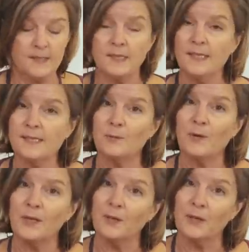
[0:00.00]
the season
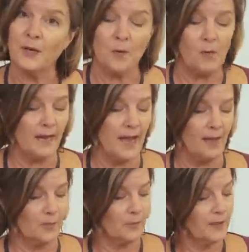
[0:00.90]
where you're going to want to
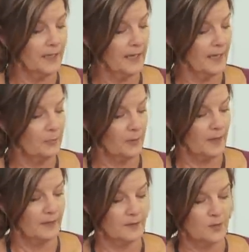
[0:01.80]
have a pretty
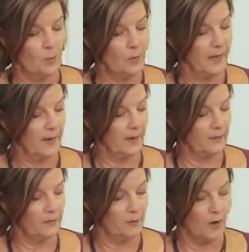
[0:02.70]
apron to
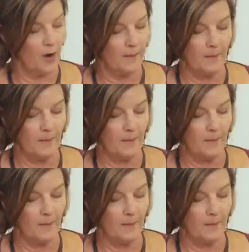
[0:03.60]
wear for